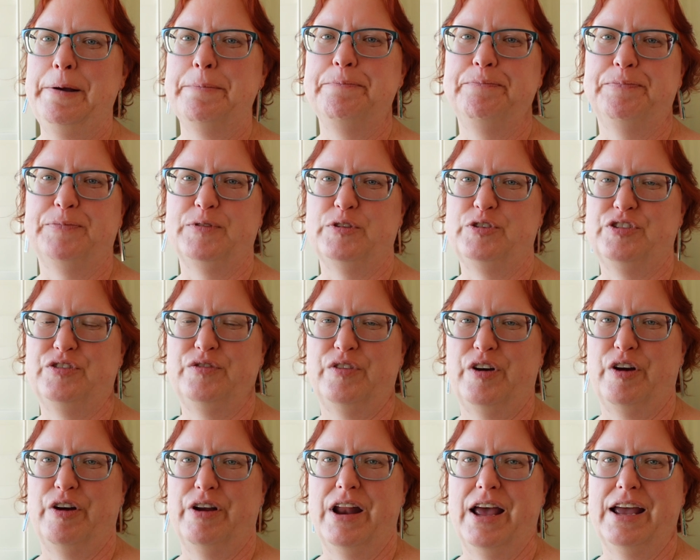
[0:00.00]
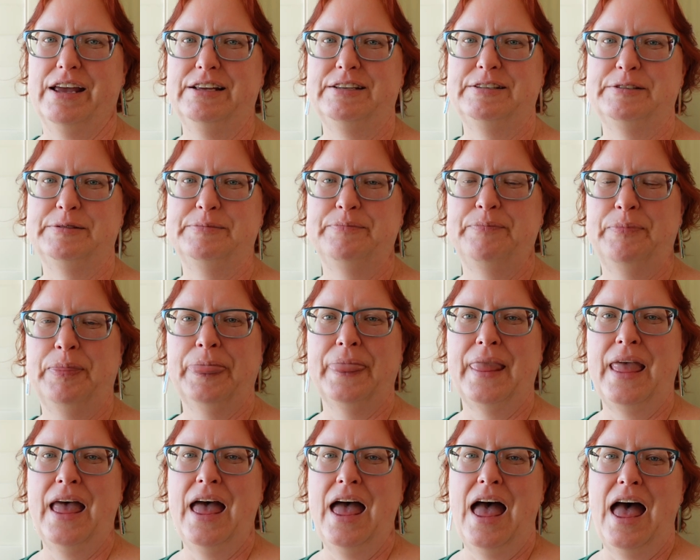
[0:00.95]
which is very nice.
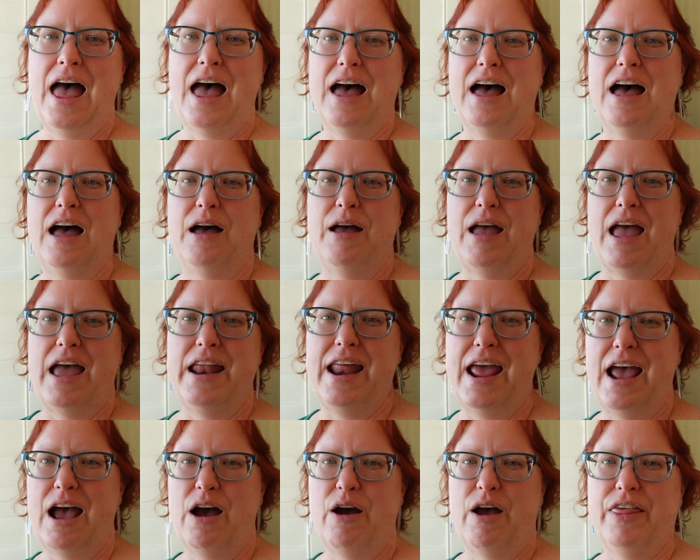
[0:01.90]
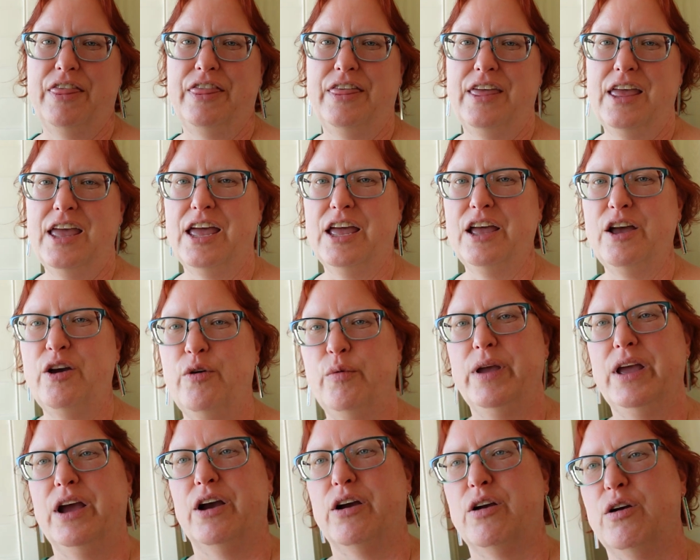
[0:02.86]
Uh, and now I think
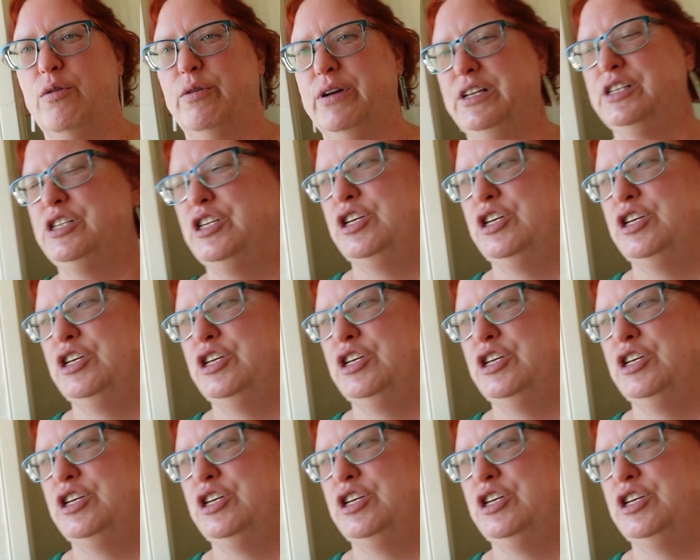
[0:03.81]
we are going